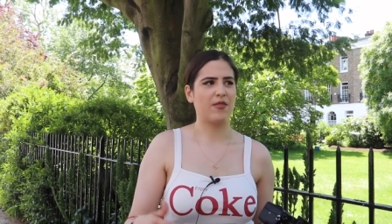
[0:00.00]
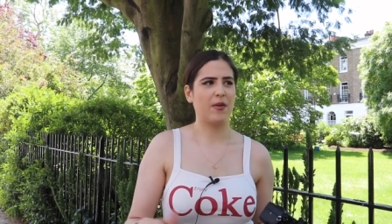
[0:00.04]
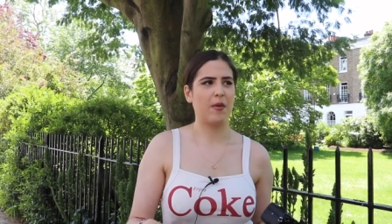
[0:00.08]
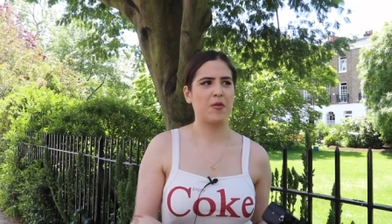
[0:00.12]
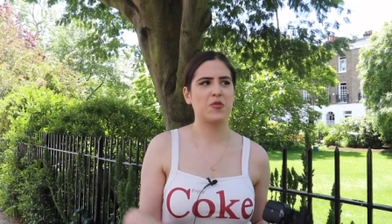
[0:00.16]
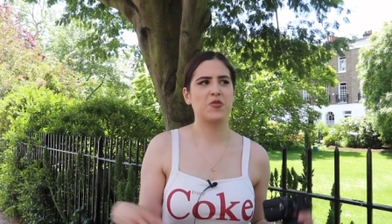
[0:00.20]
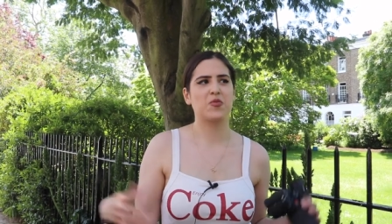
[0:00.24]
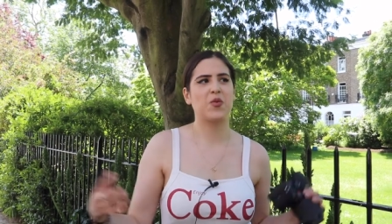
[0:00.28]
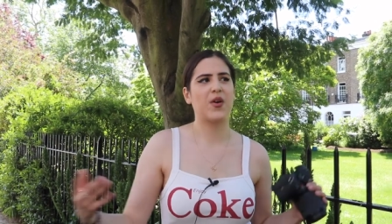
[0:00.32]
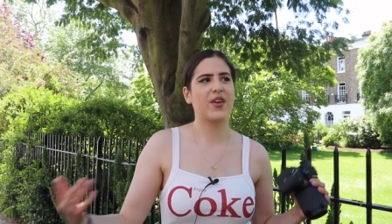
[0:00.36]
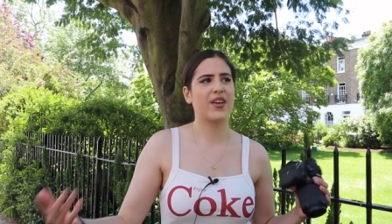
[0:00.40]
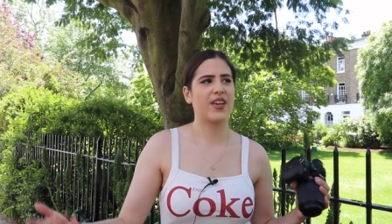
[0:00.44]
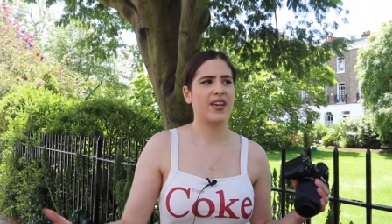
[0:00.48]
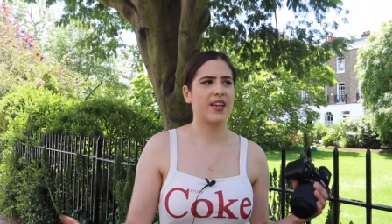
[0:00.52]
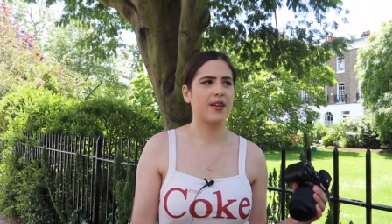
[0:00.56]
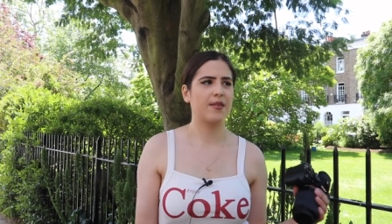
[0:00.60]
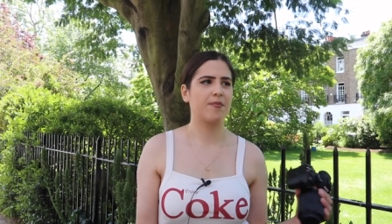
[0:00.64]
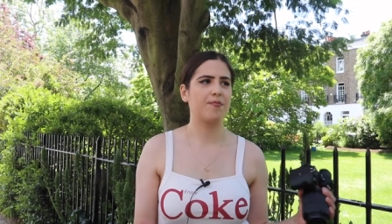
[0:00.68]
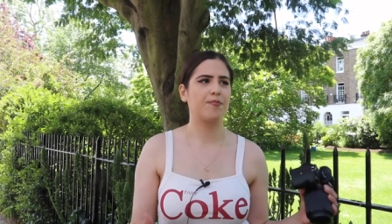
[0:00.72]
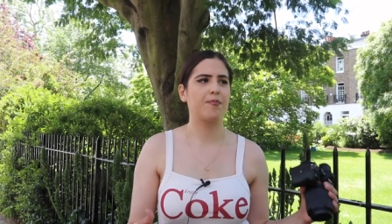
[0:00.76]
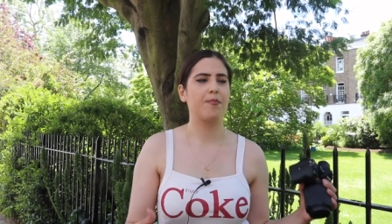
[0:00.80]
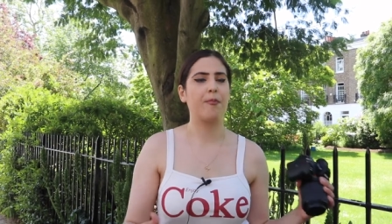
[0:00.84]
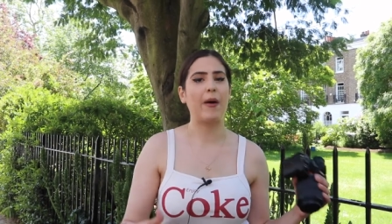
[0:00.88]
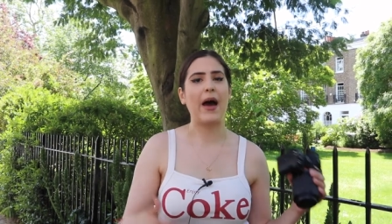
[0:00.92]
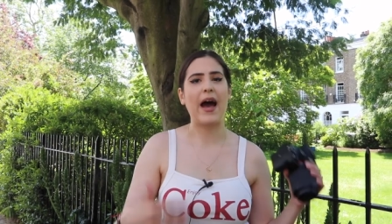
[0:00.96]
was
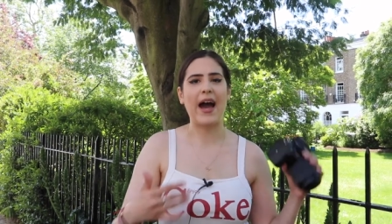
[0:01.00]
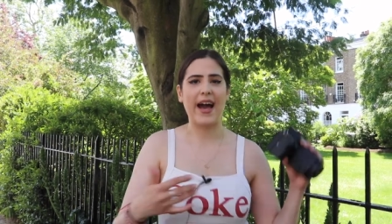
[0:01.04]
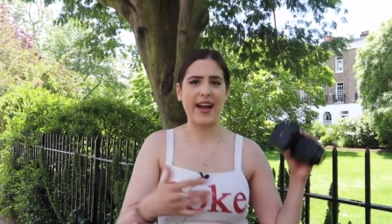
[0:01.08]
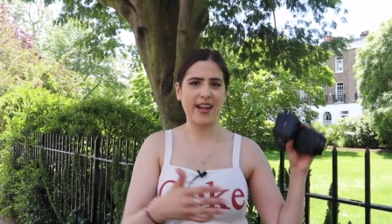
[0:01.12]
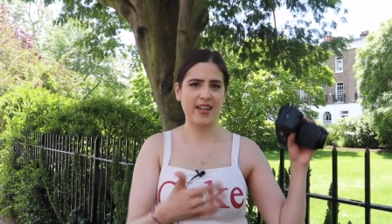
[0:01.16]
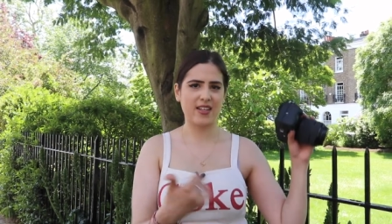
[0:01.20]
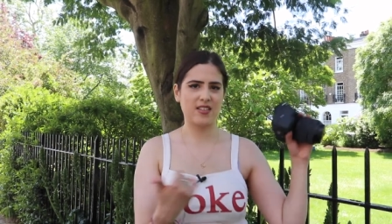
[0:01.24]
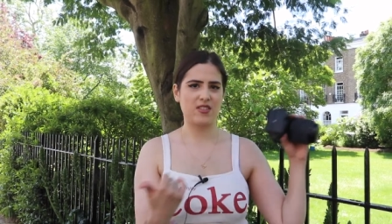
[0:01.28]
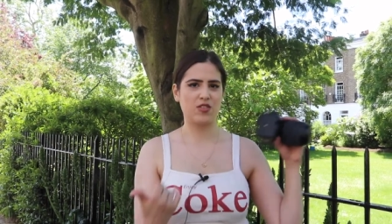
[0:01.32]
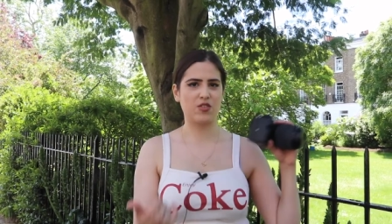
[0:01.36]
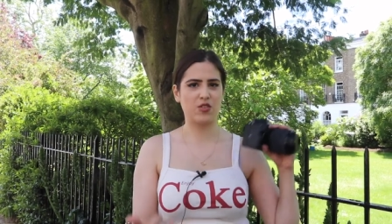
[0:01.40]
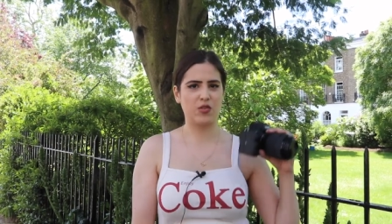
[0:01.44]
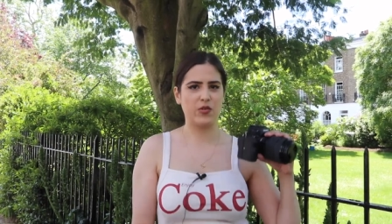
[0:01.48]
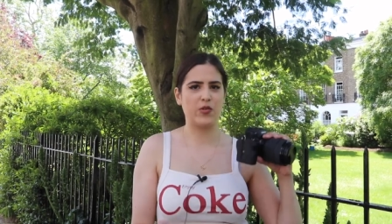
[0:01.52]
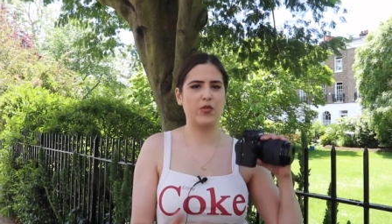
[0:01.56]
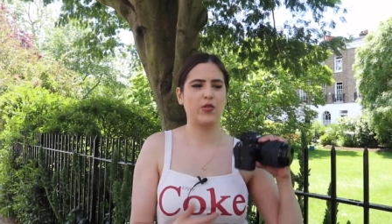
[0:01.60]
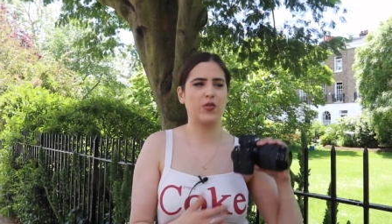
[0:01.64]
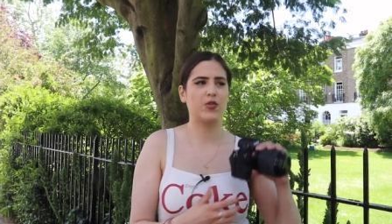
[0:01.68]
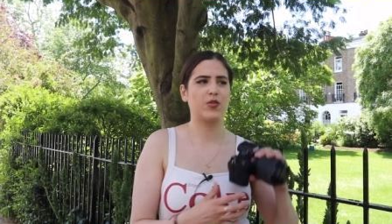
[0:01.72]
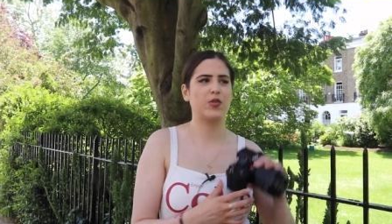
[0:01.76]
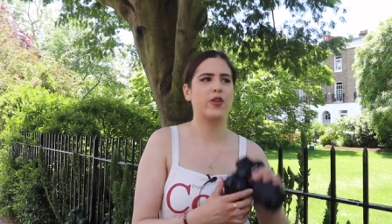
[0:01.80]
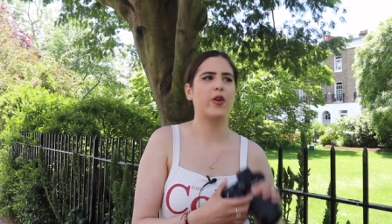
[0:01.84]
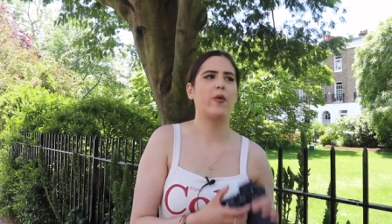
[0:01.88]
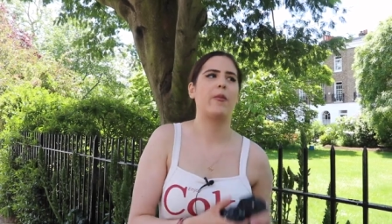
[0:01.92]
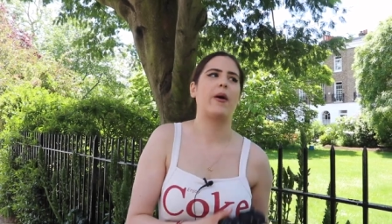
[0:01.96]
walking back to
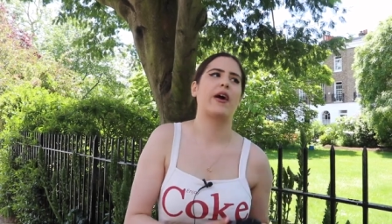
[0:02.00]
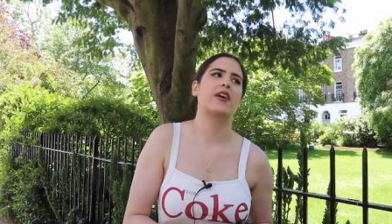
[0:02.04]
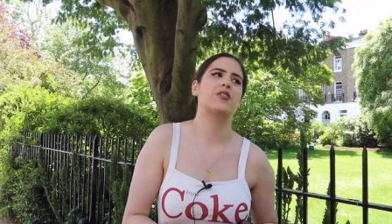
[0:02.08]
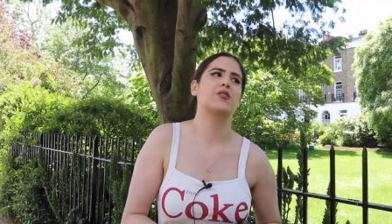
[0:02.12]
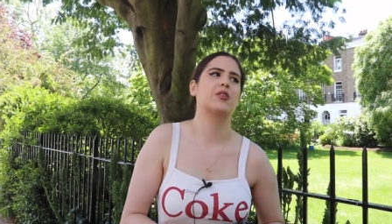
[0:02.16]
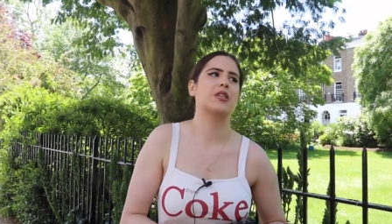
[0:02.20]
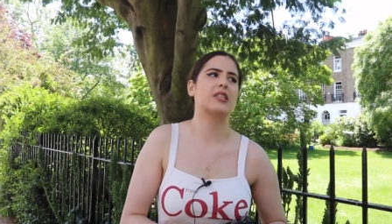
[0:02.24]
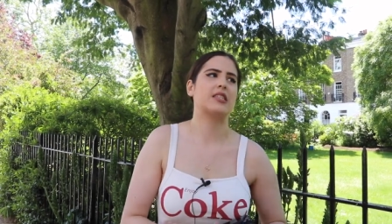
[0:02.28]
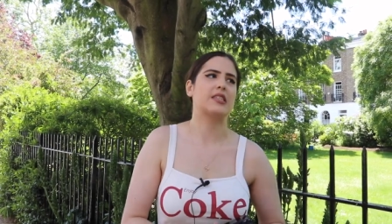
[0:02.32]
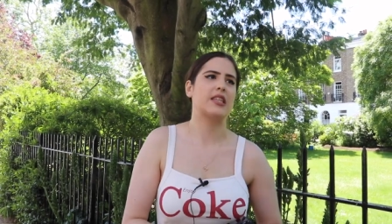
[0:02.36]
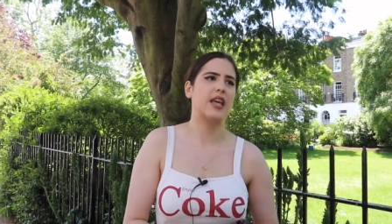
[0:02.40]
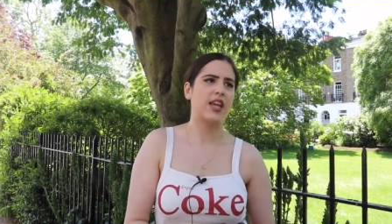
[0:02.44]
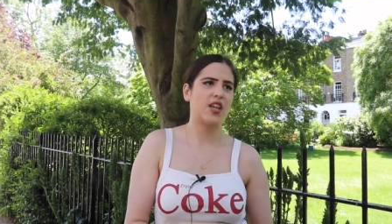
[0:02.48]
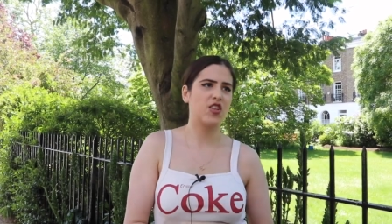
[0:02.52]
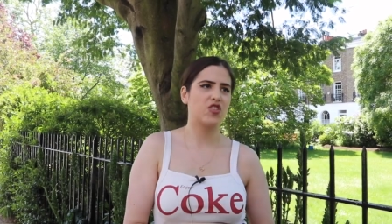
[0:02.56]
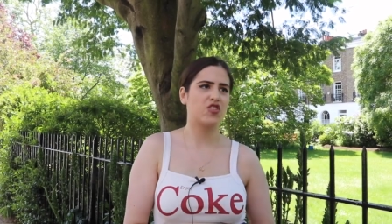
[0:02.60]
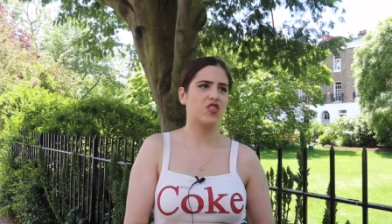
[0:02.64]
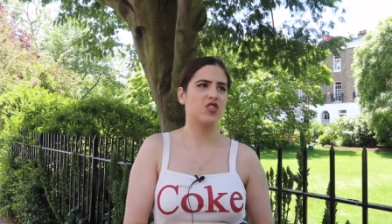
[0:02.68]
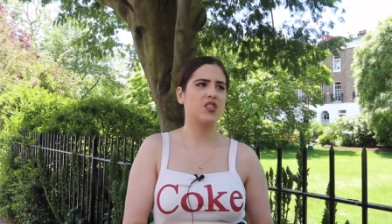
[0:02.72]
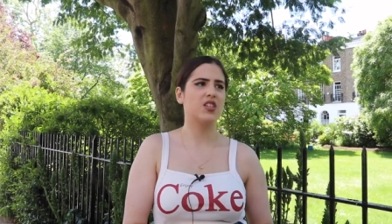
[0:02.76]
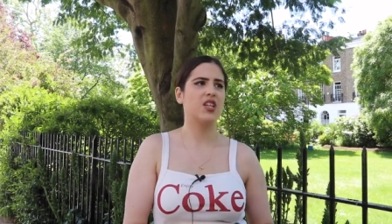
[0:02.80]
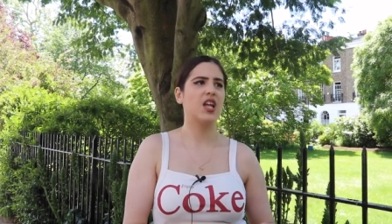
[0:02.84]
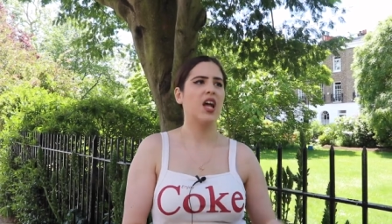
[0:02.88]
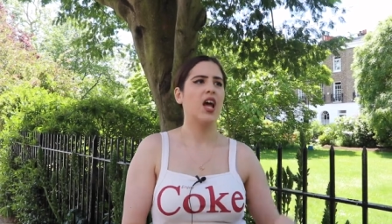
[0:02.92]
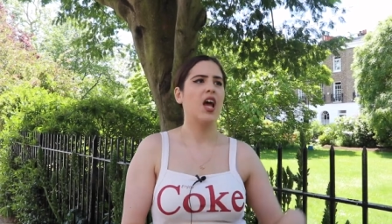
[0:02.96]
go back to the
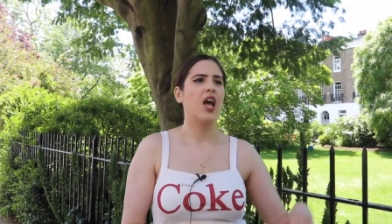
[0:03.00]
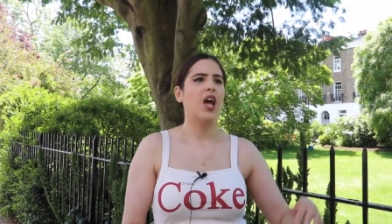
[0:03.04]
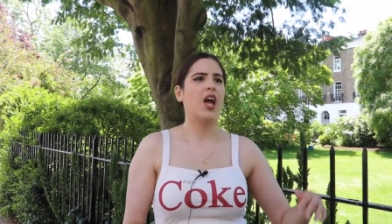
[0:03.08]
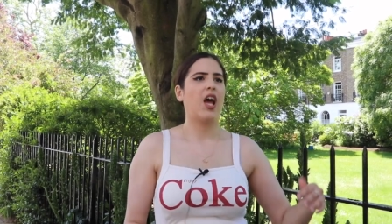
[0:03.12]
station,